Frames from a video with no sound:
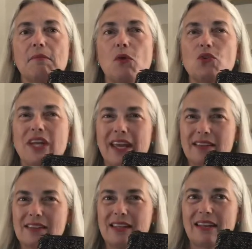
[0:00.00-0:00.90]

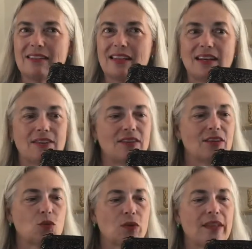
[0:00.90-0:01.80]
mosaic snakeskin, I think
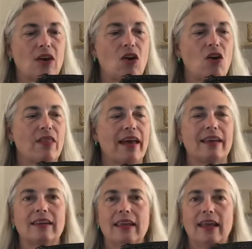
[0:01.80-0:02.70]
is what they call
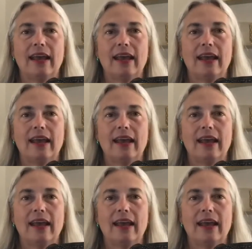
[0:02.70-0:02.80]
that.